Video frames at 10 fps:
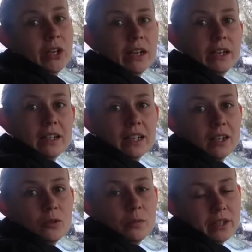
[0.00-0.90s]
We're
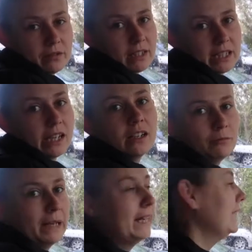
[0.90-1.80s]
almost ready.
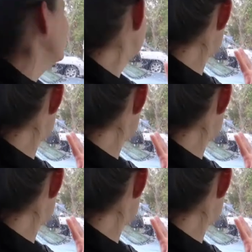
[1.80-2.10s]
We're here,